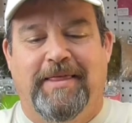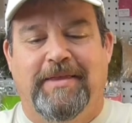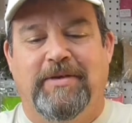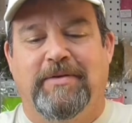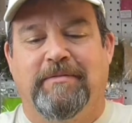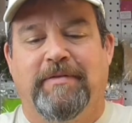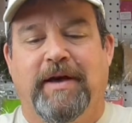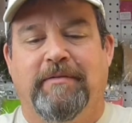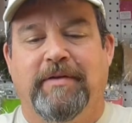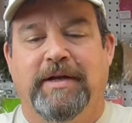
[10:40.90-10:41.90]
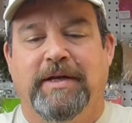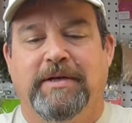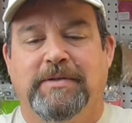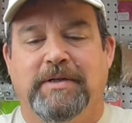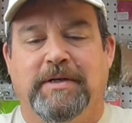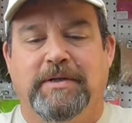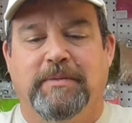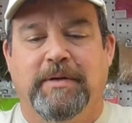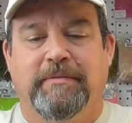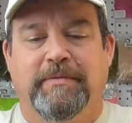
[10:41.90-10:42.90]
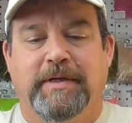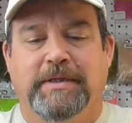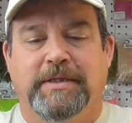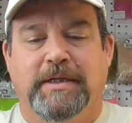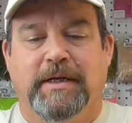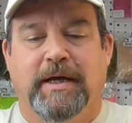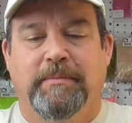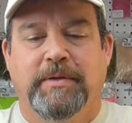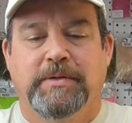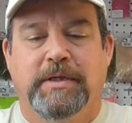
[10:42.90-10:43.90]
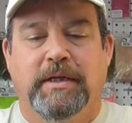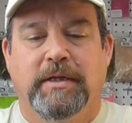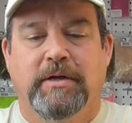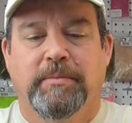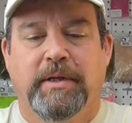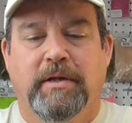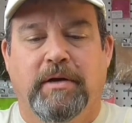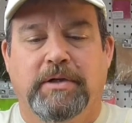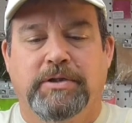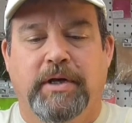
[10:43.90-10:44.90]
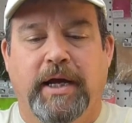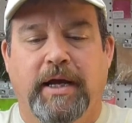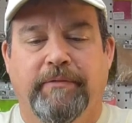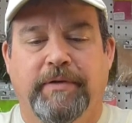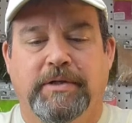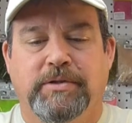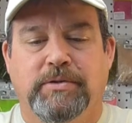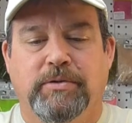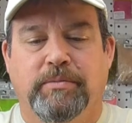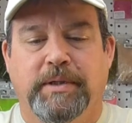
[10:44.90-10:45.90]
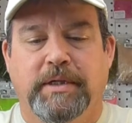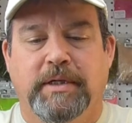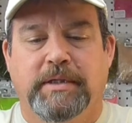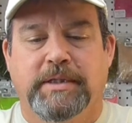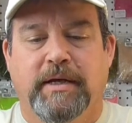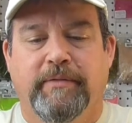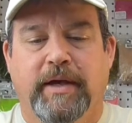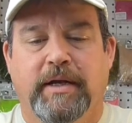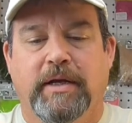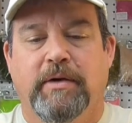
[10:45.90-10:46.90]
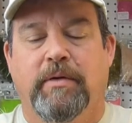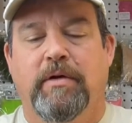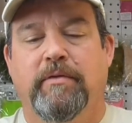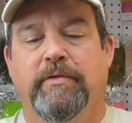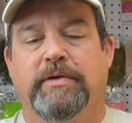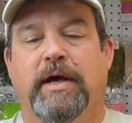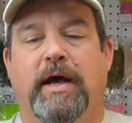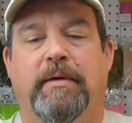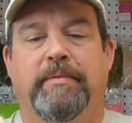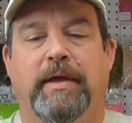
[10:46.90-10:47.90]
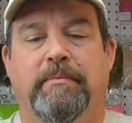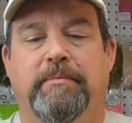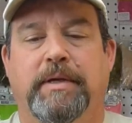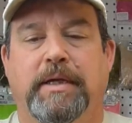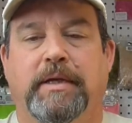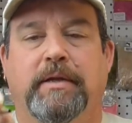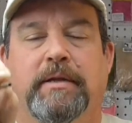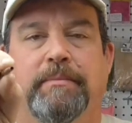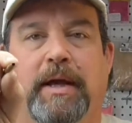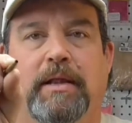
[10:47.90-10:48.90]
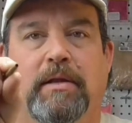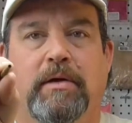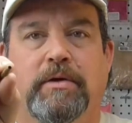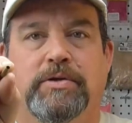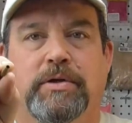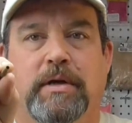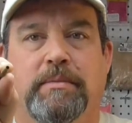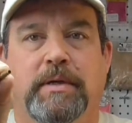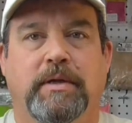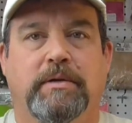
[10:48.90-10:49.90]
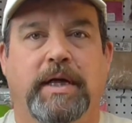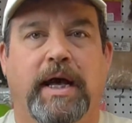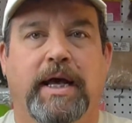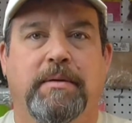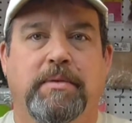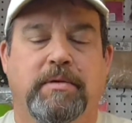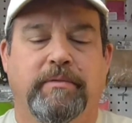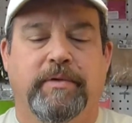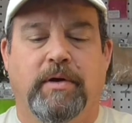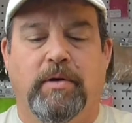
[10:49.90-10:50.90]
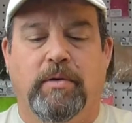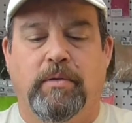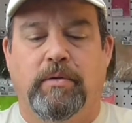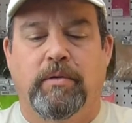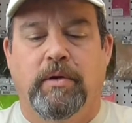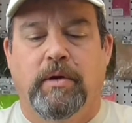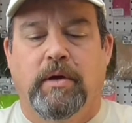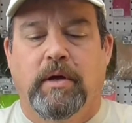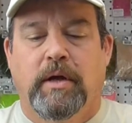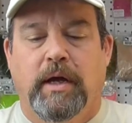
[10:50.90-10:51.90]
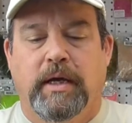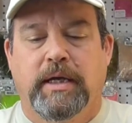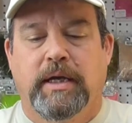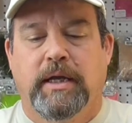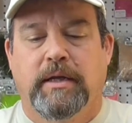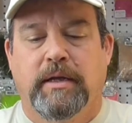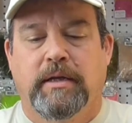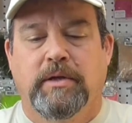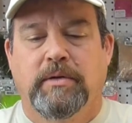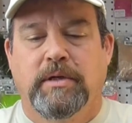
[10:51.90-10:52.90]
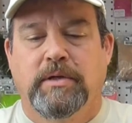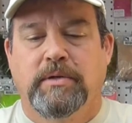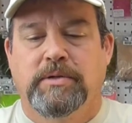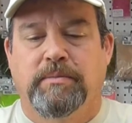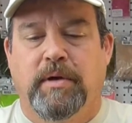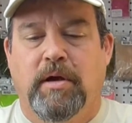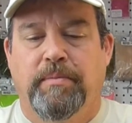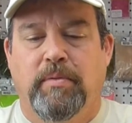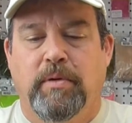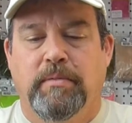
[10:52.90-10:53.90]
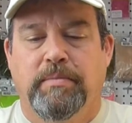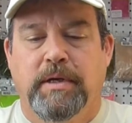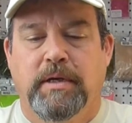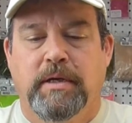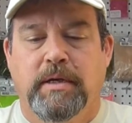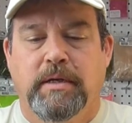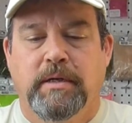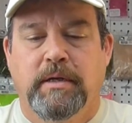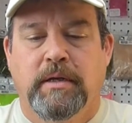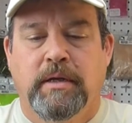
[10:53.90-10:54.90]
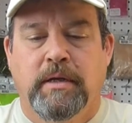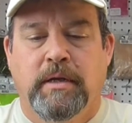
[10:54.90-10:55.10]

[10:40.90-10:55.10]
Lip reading: You can find videos on your whip finishing. I'm using a little bit larger half hitch tool because I've got to go over top that bead. And by larger, I mean the diameter of the hole. Again, you could use a ballpoint pen